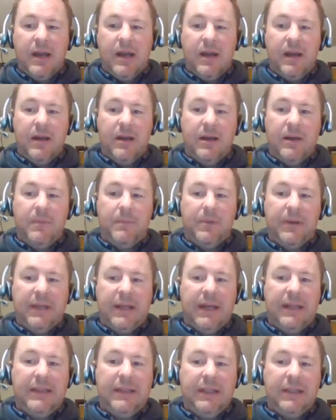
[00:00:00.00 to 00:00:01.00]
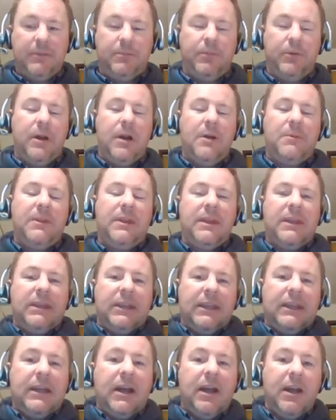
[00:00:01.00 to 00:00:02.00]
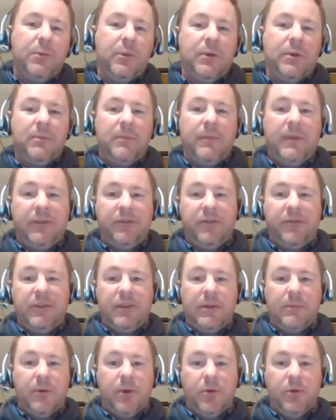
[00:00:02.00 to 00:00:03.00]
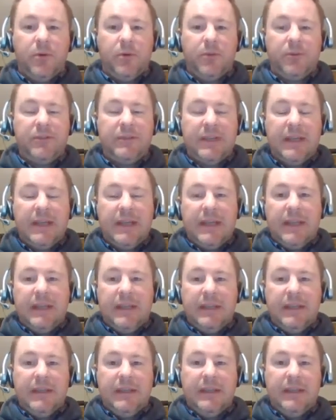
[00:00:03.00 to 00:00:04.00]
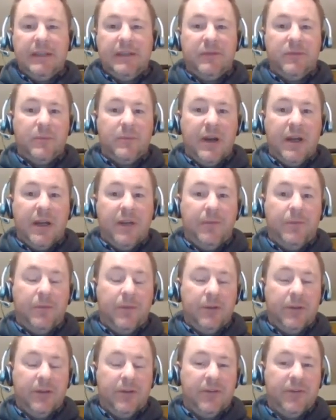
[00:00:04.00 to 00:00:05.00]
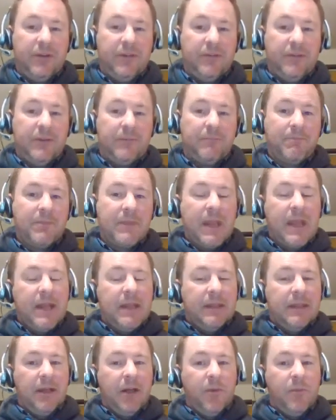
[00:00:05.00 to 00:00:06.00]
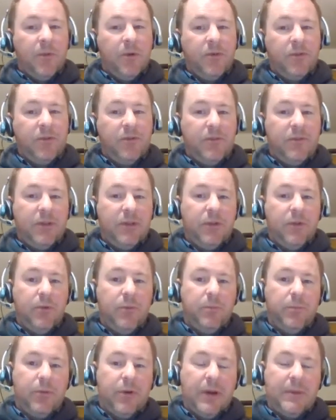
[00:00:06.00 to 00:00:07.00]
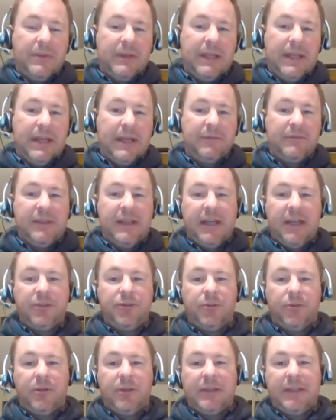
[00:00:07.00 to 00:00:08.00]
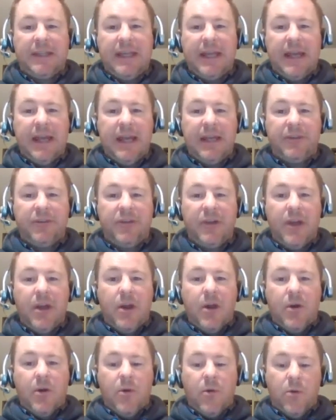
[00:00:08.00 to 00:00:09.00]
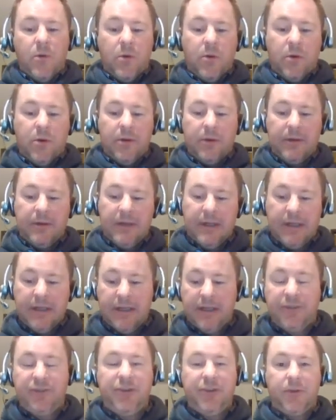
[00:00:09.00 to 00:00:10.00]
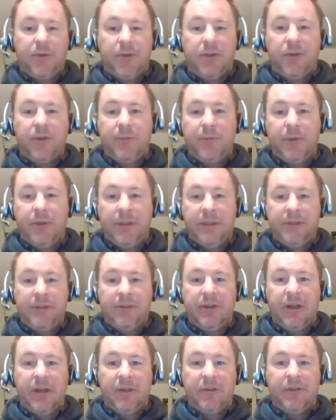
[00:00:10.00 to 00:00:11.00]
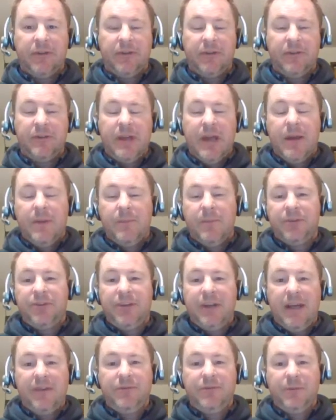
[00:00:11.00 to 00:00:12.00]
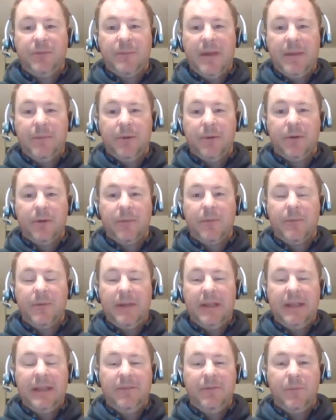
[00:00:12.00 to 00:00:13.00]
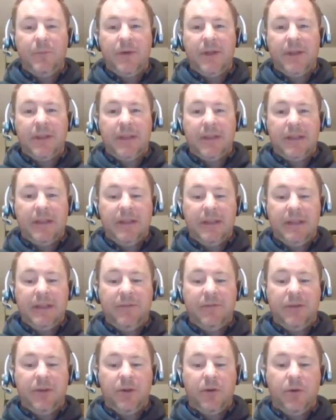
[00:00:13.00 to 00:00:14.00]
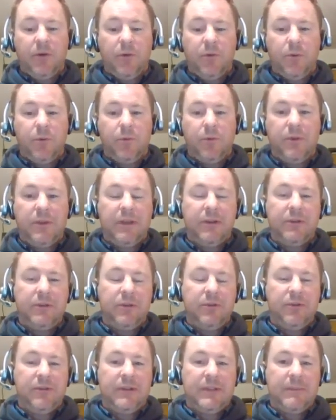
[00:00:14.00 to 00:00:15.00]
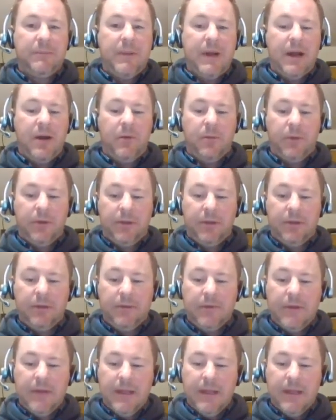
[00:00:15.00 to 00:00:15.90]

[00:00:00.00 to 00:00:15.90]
But I think probably the thing I would miss the most is my furnace system. Now, most of you probably have natural gas or geothermal in your houses, but you have to remember, even though they're using the power